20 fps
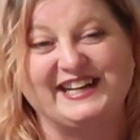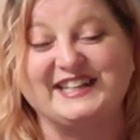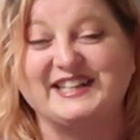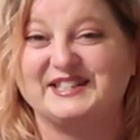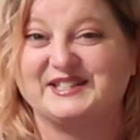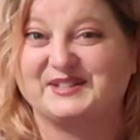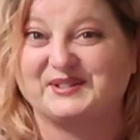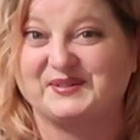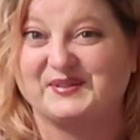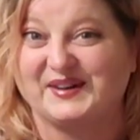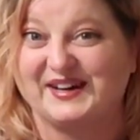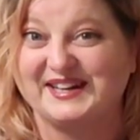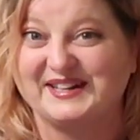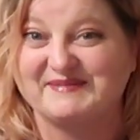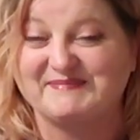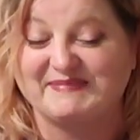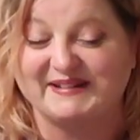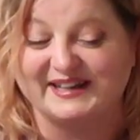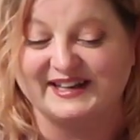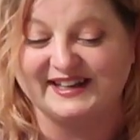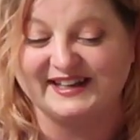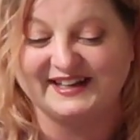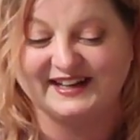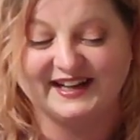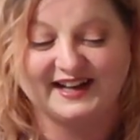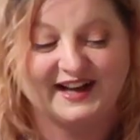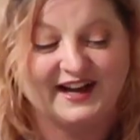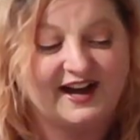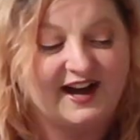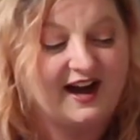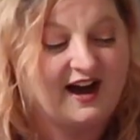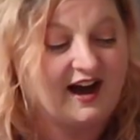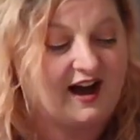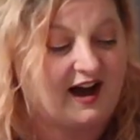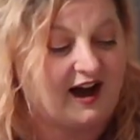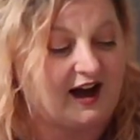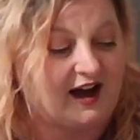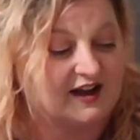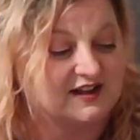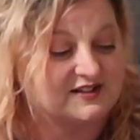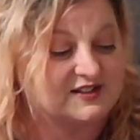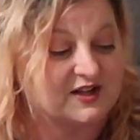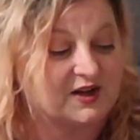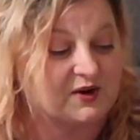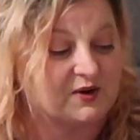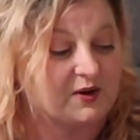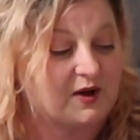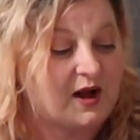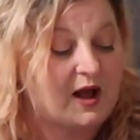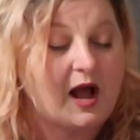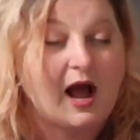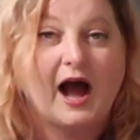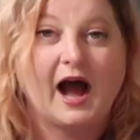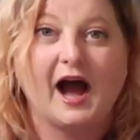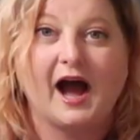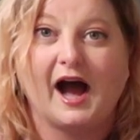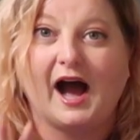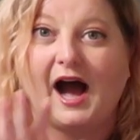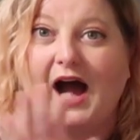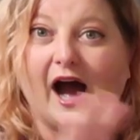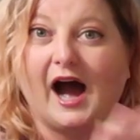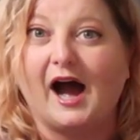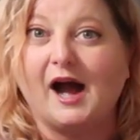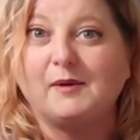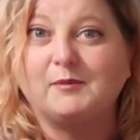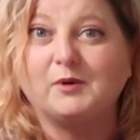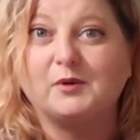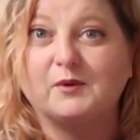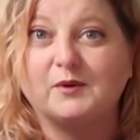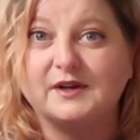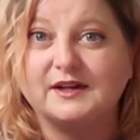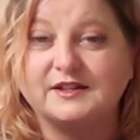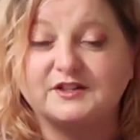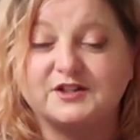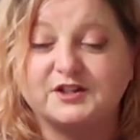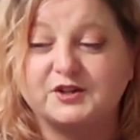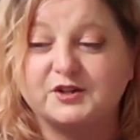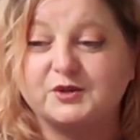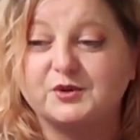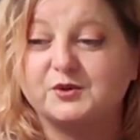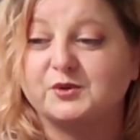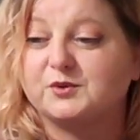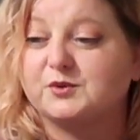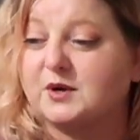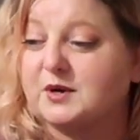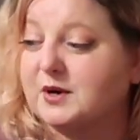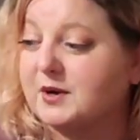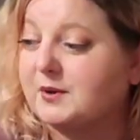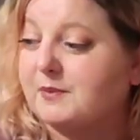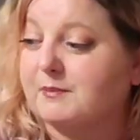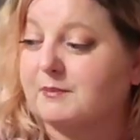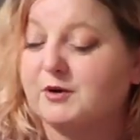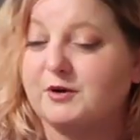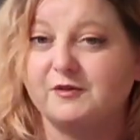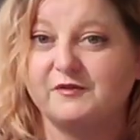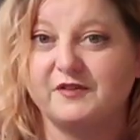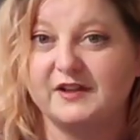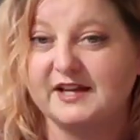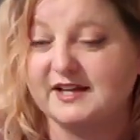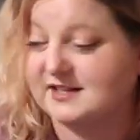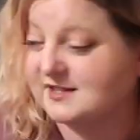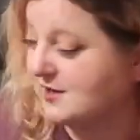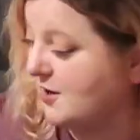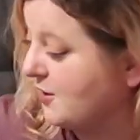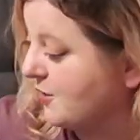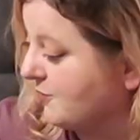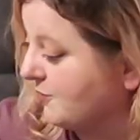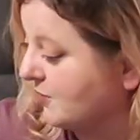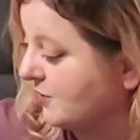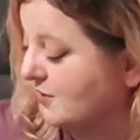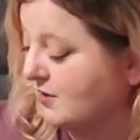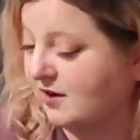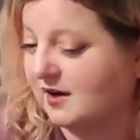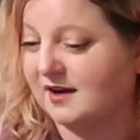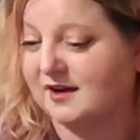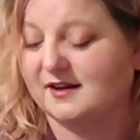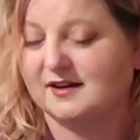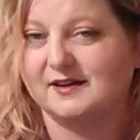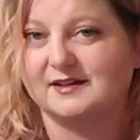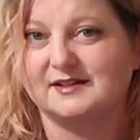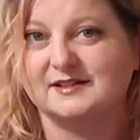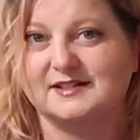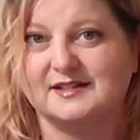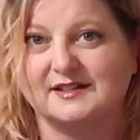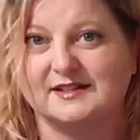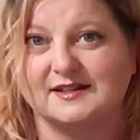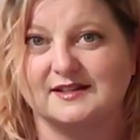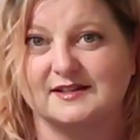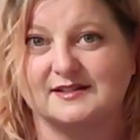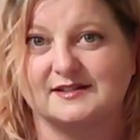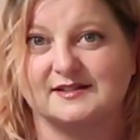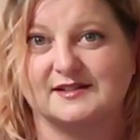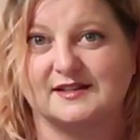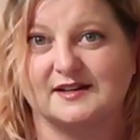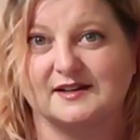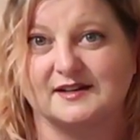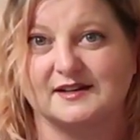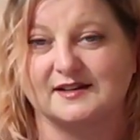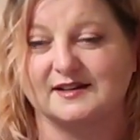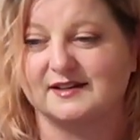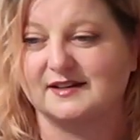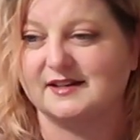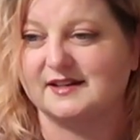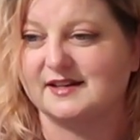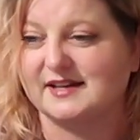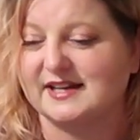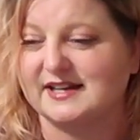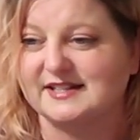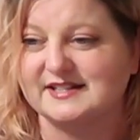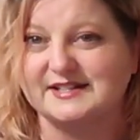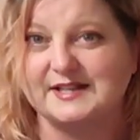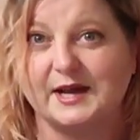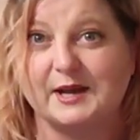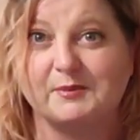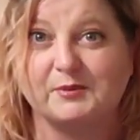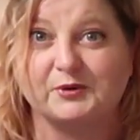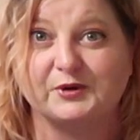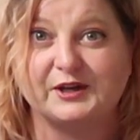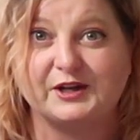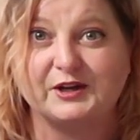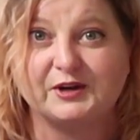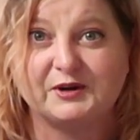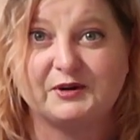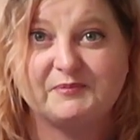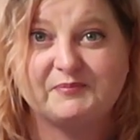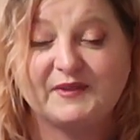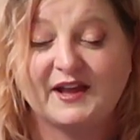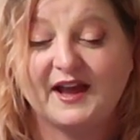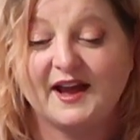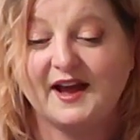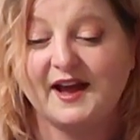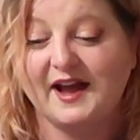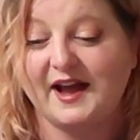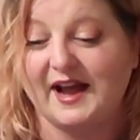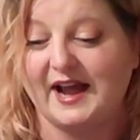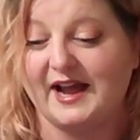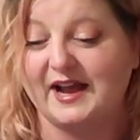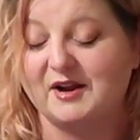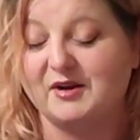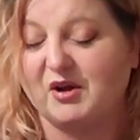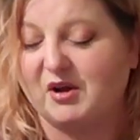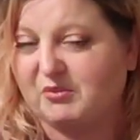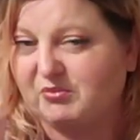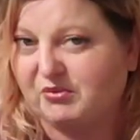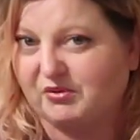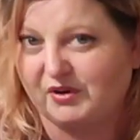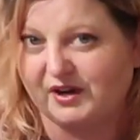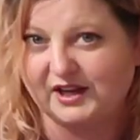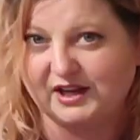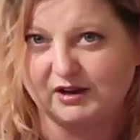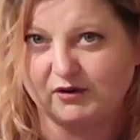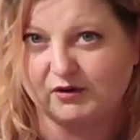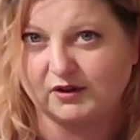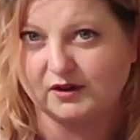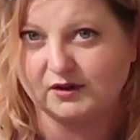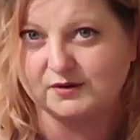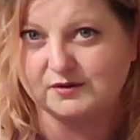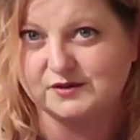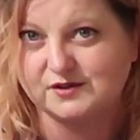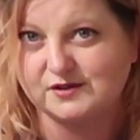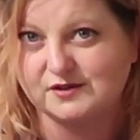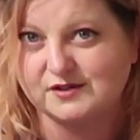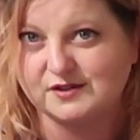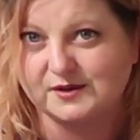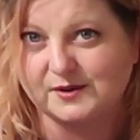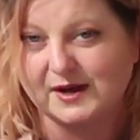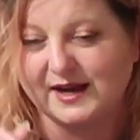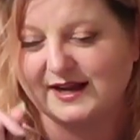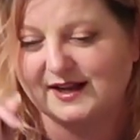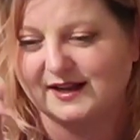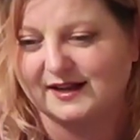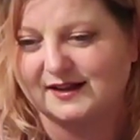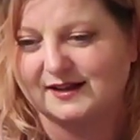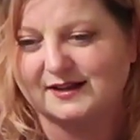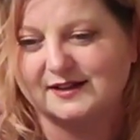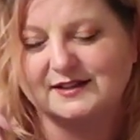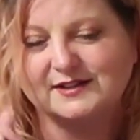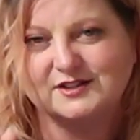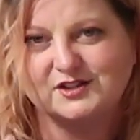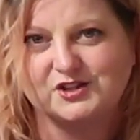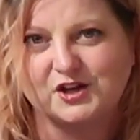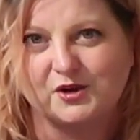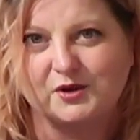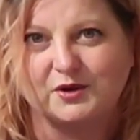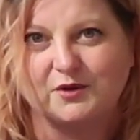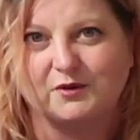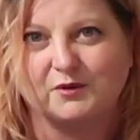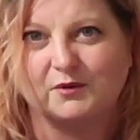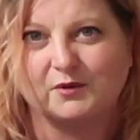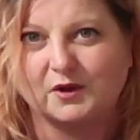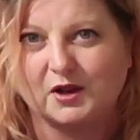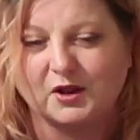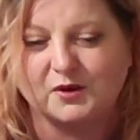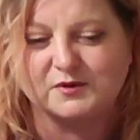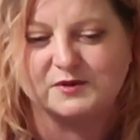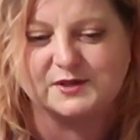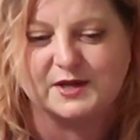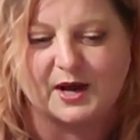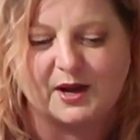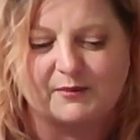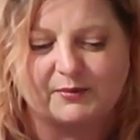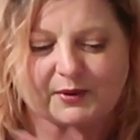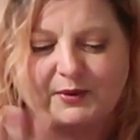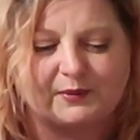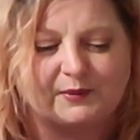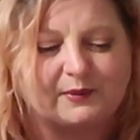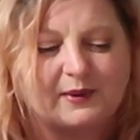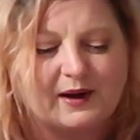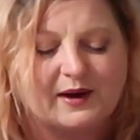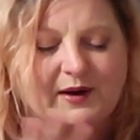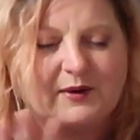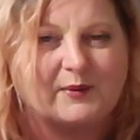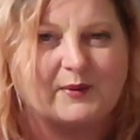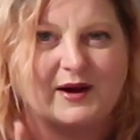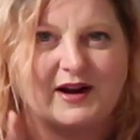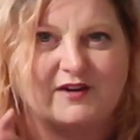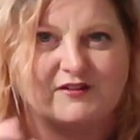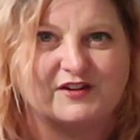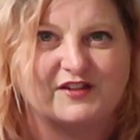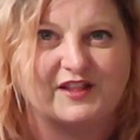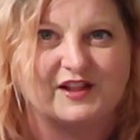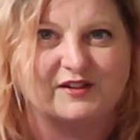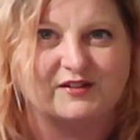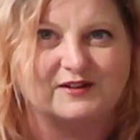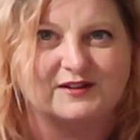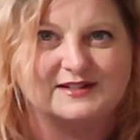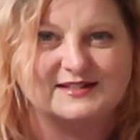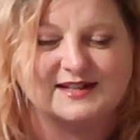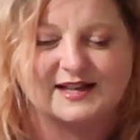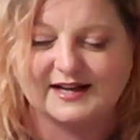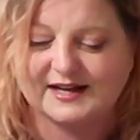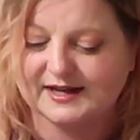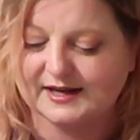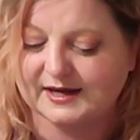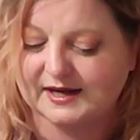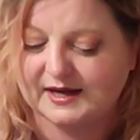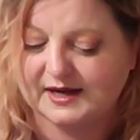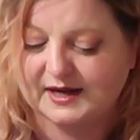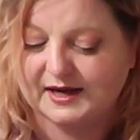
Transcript: It's quite a bit. Uh, so I'm going to move these over to this uh, end table here and bring you closer so I can show you close up what everything looks like.